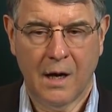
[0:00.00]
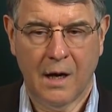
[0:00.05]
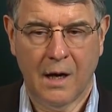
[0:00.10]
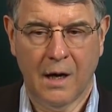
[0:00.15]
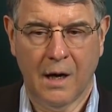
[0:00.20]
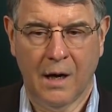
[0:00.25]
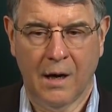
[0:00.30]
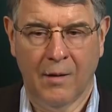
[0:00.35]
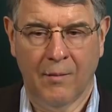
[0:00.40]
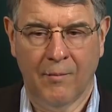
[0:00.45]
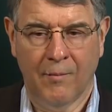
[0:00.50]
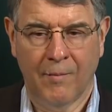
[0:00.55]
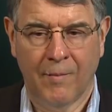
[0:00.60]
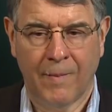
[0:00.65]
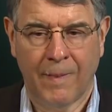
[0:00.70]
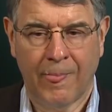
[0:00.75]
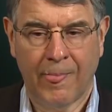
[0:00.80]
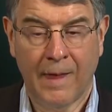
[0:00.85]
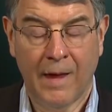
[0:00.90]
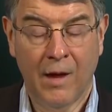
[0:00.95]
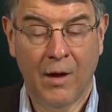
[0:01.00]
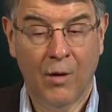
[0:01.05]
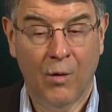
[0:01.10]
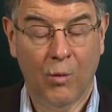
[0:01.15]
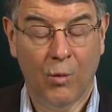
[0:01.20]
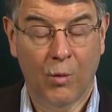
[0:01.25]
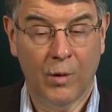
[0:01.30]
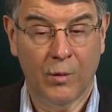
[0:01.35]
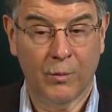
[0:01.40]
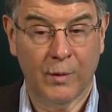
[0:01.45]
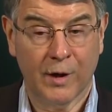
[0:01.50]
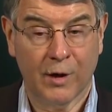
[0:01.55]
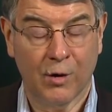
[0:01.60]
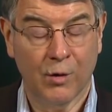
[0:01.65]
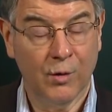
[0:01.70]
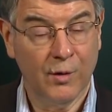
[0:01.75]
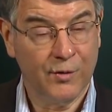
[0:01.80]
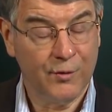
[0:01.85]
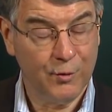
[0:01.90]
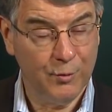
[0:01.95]
When we were
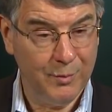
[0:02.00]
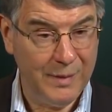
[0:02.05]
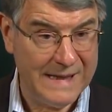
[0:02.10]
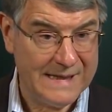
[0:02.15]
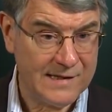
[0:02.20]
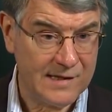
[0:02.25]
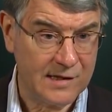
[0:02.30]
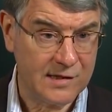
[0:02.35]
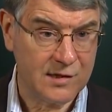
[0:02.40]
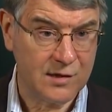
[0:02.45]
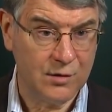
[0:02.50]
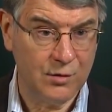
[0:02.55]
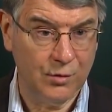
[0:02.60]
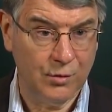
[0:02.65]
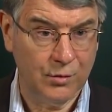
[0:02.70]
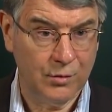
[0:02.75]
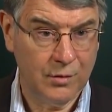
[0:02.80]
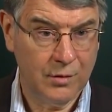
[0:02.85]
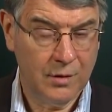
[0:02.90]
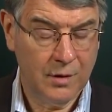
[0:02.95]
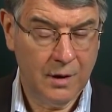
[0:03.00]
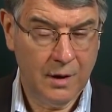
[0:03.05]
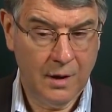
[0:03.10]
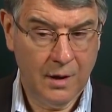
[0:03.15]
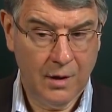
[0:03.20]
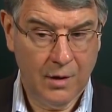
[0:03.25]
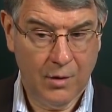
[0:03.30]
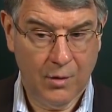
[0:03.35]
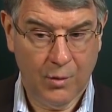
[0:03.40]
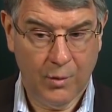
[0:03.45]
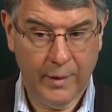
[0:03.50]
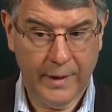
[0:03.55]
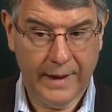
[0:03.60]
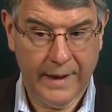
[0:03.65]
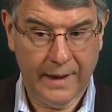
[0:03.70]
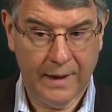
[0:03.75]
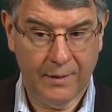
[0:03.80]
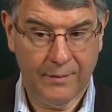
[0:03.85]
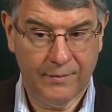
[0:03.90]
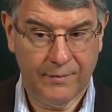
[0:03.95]
going through basic school, we
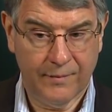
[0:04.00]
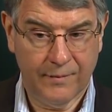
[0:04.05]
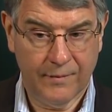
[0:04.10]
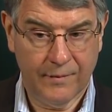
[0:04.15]
had